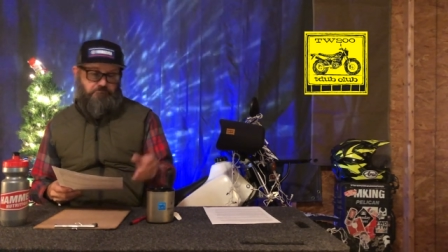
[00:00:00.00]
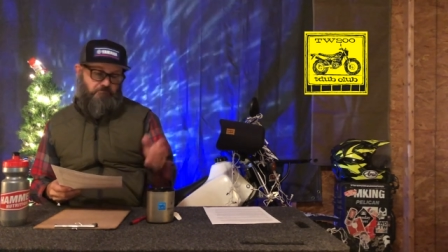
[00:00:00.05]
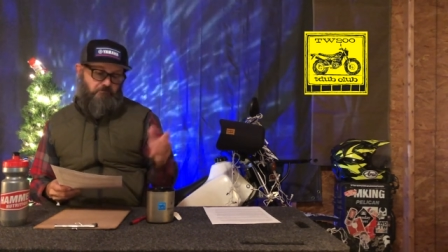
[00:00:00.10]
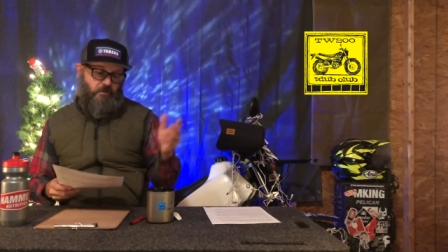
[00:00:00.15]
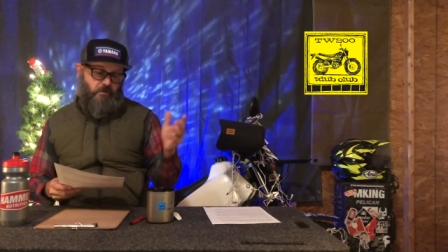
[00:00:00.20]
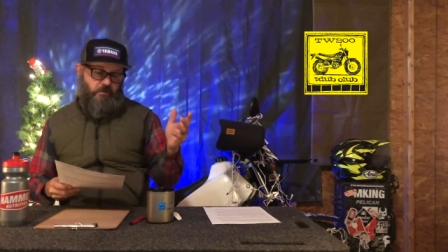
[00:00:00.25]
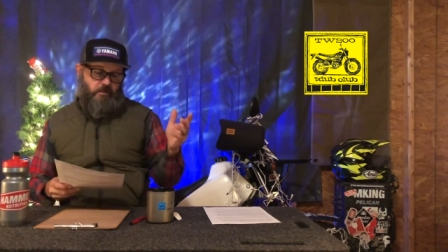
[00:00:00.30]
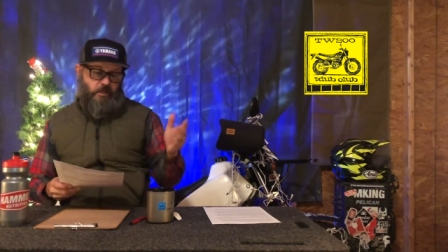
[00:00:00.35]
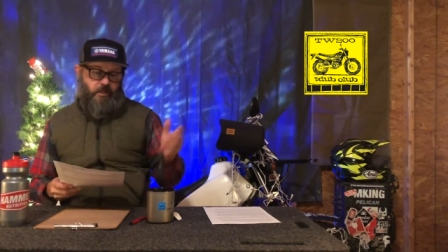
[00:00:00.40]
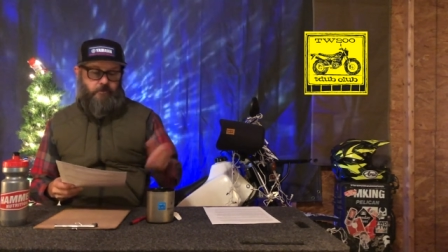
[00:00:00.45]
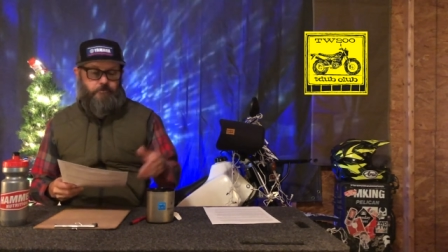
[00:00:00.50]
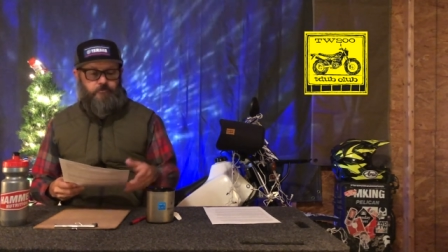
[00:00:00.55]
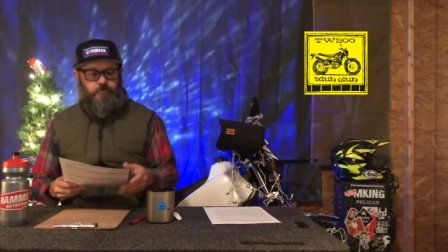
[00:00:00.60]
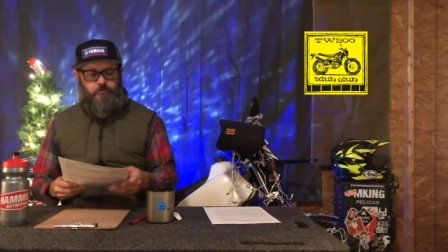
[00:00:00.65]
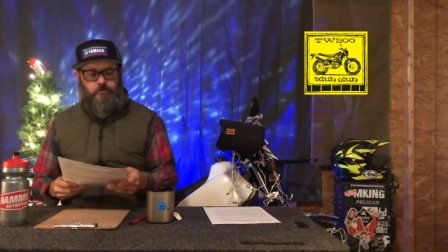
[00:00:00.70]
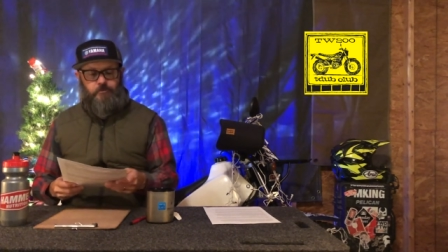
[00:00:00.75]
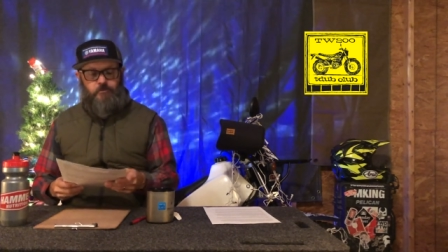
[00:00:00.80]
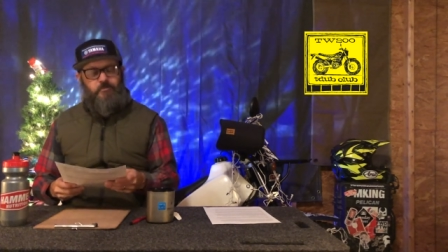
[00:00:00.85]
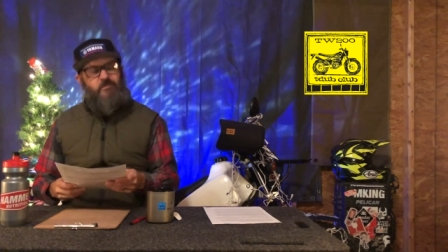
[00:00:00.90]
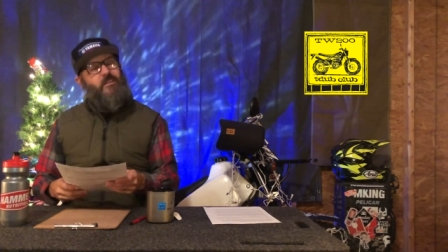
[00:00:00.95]
Okay,
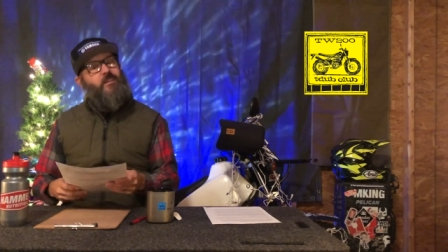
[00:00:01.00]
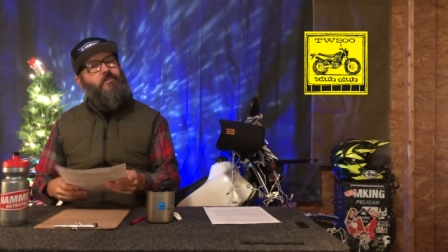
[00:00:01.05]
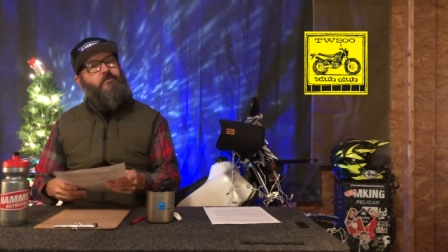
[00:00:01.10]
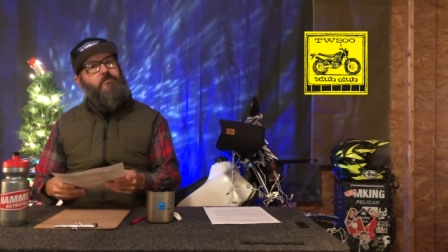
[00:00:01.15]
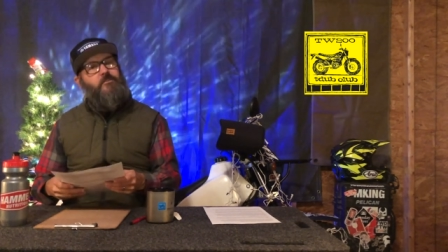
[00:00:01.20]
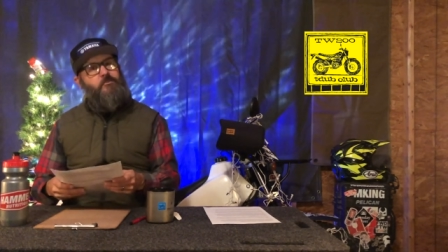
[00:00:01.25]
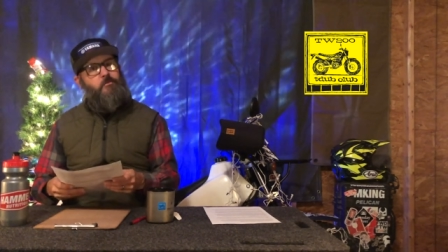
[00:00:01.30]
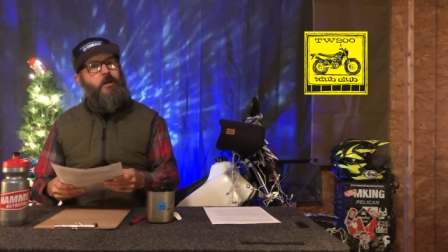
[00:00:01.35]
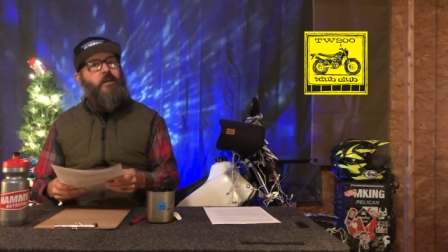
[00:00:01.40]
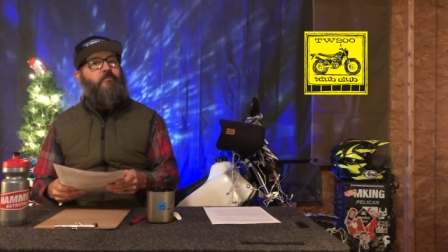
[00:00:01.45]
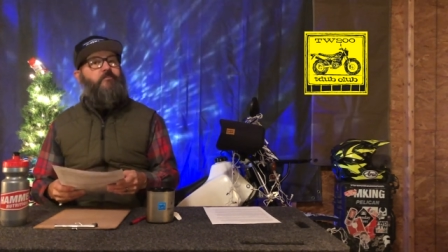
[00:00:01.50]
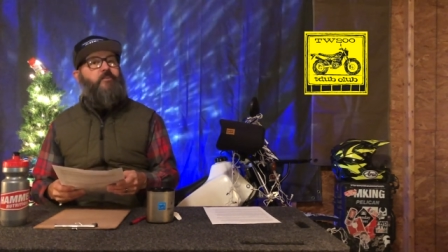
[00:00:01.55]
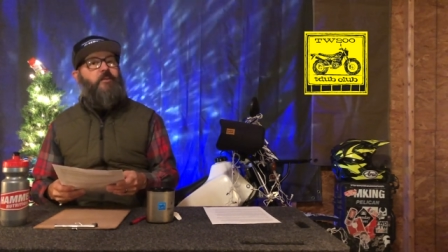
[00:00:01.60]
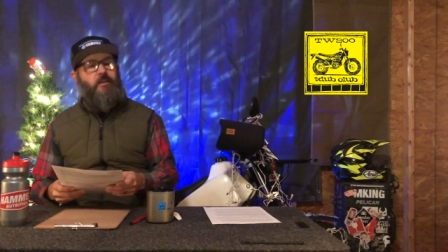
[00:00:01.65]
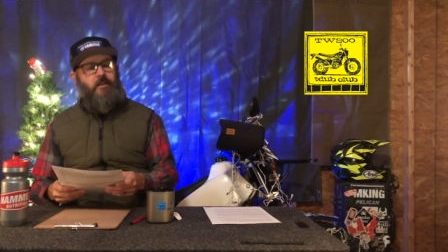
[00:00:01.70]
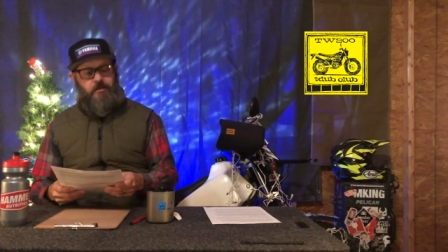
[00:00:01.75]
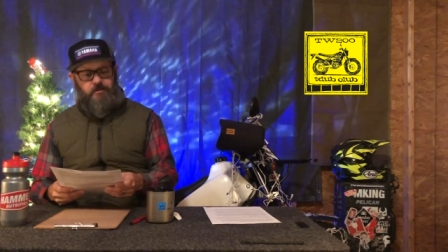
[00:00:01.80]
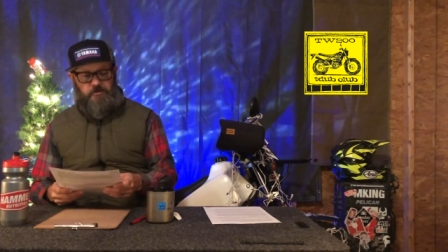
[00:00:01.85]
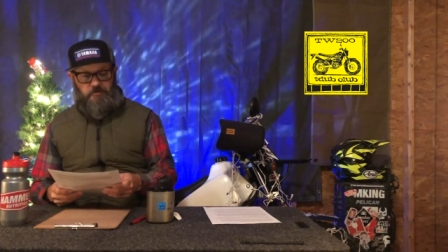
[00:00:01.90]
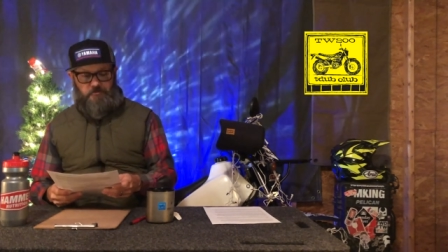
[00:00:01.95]

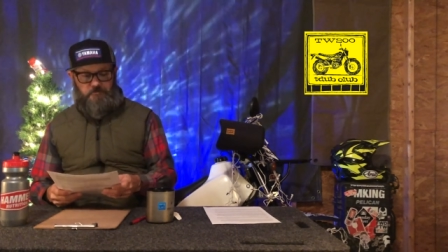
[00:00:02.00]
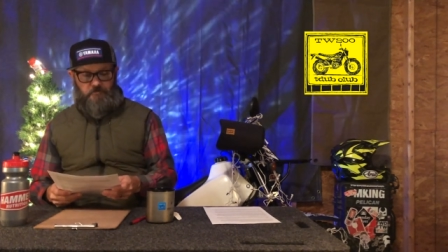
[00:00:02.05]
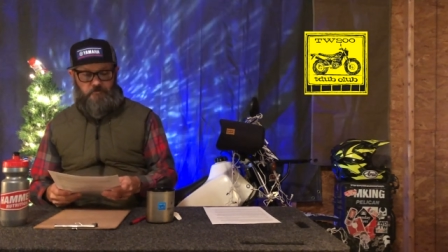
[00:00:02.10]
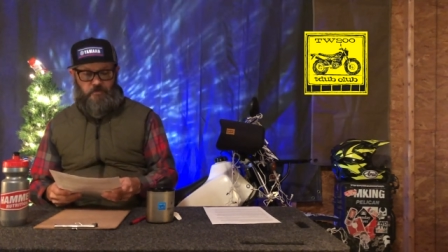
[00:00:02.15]
Smightification.